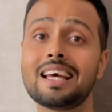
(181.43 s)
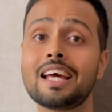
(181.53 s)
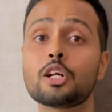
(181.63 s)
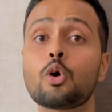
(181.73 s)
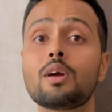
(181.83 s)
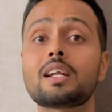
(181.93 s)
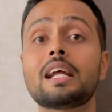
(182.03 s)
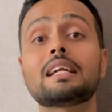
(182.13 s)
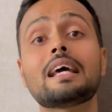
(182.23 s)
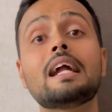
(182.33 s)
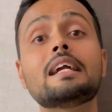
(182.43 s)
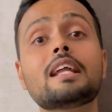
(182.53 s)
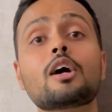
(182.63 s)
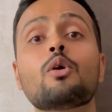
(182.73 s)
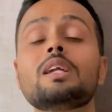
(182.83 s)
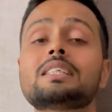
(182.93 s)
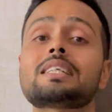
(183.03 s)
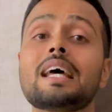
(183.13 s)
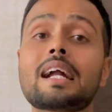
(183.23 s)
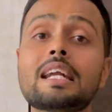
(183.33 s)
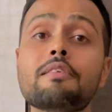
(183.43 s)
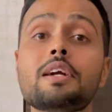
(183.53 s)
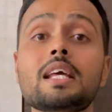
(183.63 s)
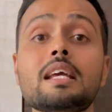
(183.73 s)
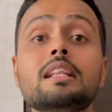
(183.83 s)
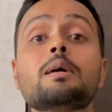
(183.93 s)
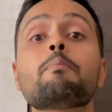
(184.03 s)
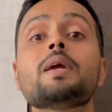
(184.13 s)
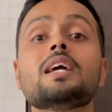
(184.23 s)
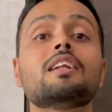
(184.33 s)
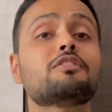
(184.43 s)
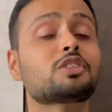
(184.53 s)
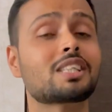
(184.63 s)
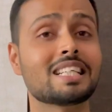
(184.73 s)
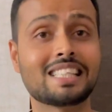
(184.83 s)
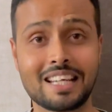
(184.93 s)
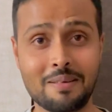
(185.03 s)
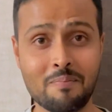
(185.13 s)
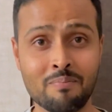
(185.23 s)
and contract antagonist activity in the PNF stretching?